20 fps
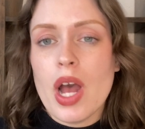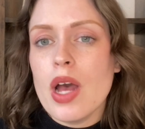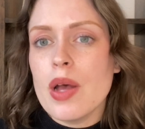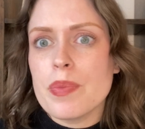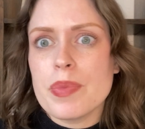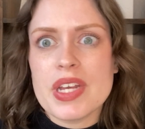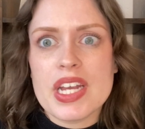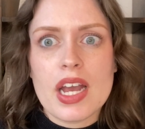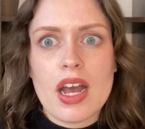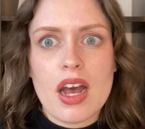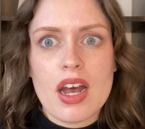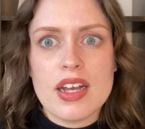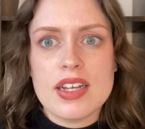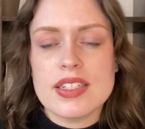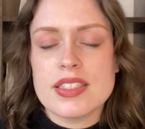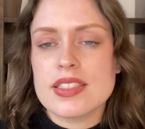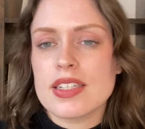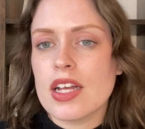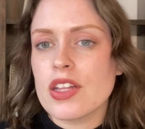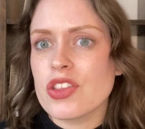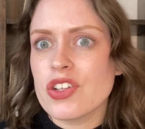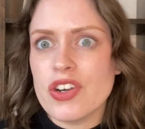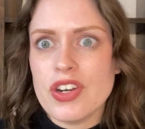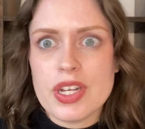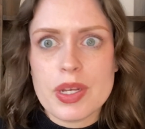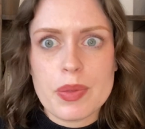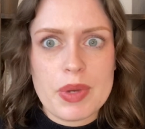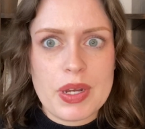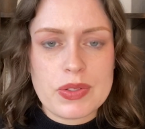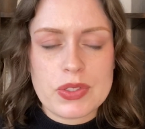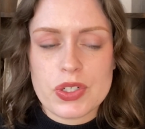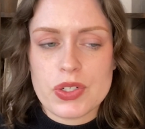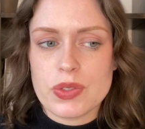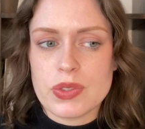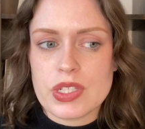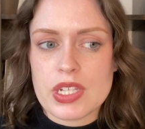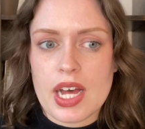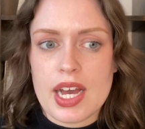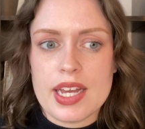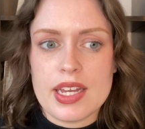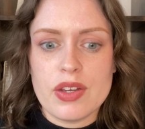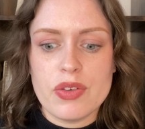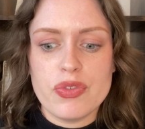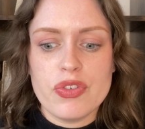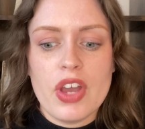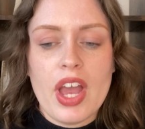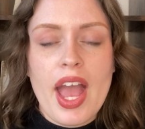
because learning about True's life